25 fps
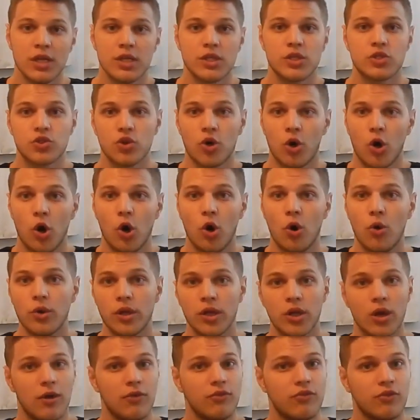
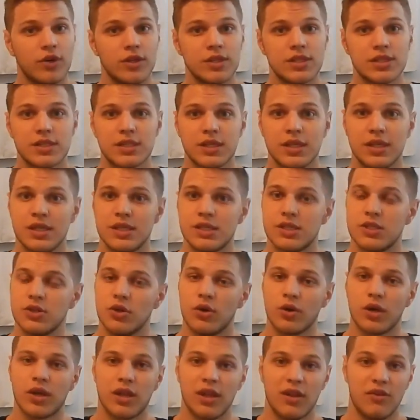So, for instance,
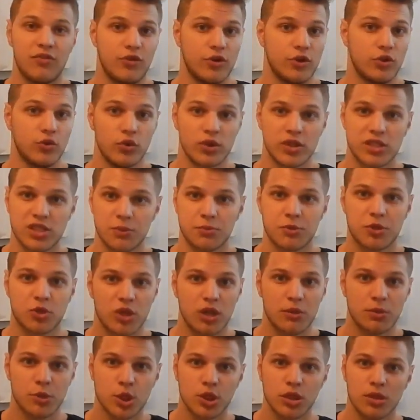if you're doing
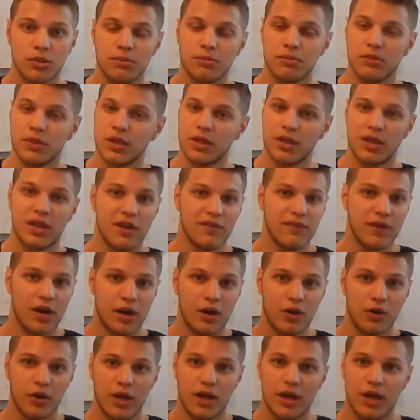subscription, give
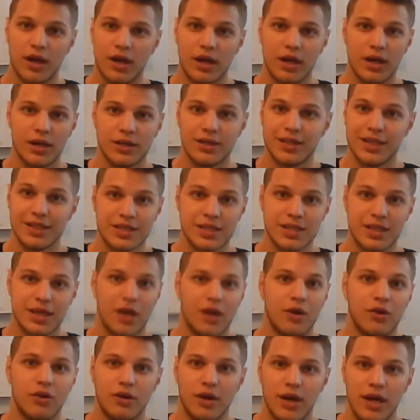out a
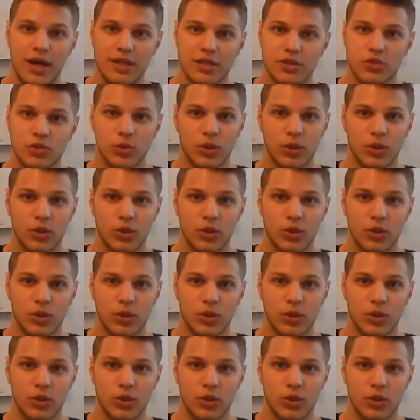discount, right?